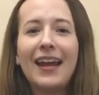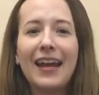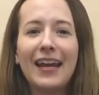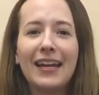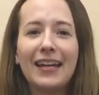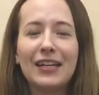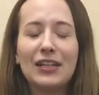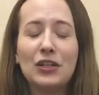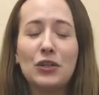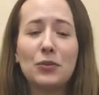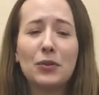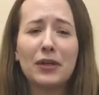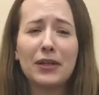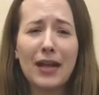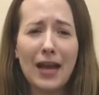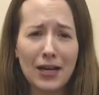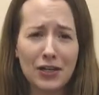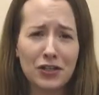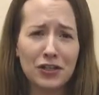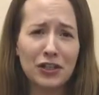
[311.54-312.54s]
and you can
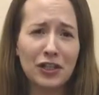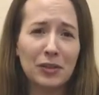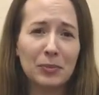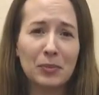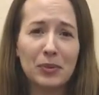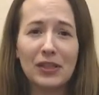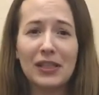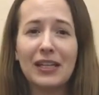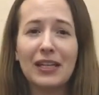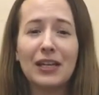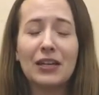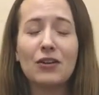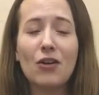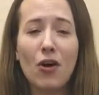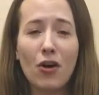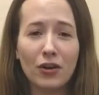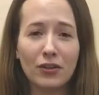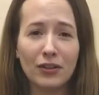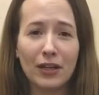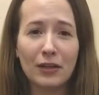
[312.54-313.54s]
actually complete an
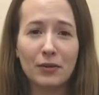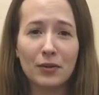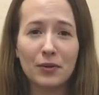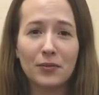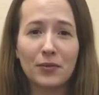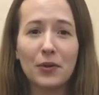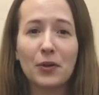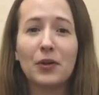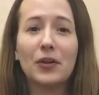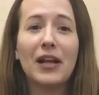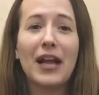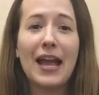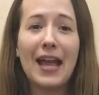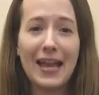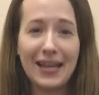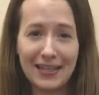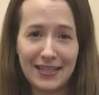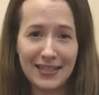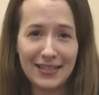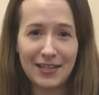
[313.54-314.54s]
online referral
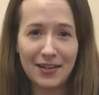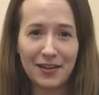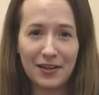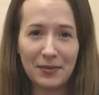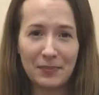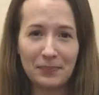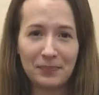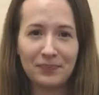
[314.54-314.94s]
anytime.